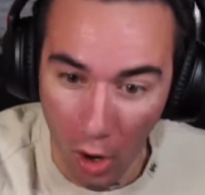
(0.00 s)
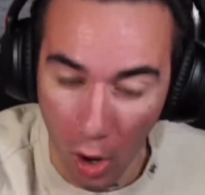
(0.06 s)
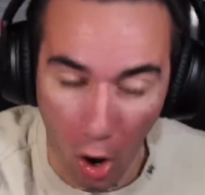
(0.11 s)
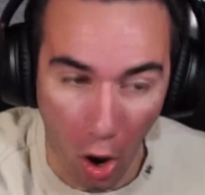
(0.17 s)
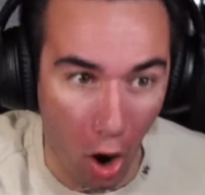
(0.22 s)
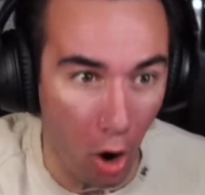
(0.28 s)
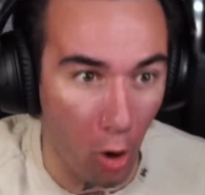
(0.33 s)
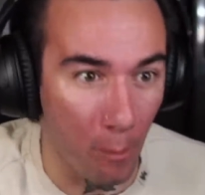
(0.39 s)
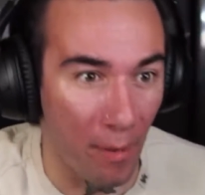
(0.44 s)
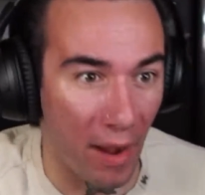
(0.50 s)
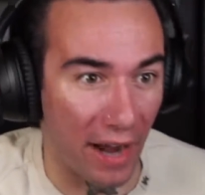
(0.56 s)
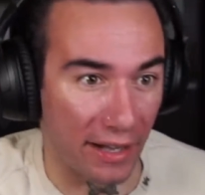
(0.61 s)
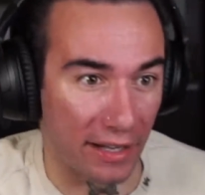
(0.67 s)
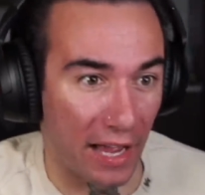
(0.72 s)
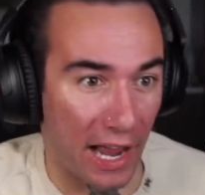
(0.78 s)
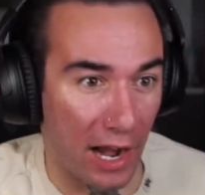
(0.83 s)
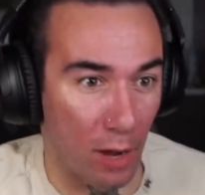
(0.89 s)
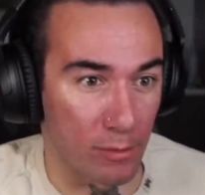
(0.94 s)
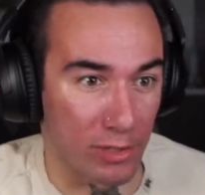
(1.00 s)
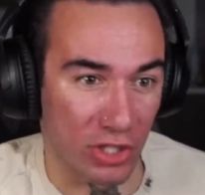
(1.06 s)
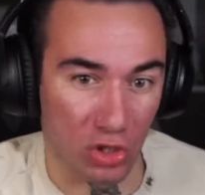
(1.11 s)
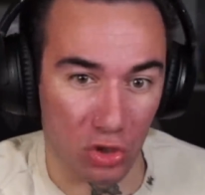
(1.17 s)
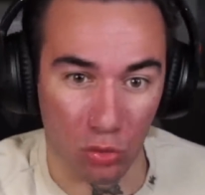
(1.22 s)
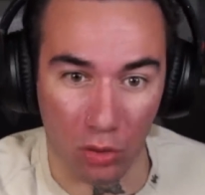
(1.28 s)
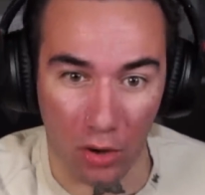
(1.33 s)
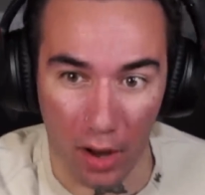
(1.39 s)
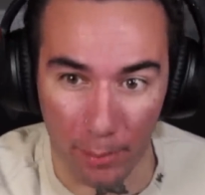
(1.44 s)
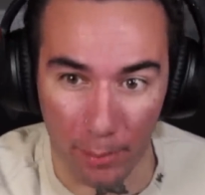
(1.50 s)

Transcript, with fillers: Oh my god, I am gonna throw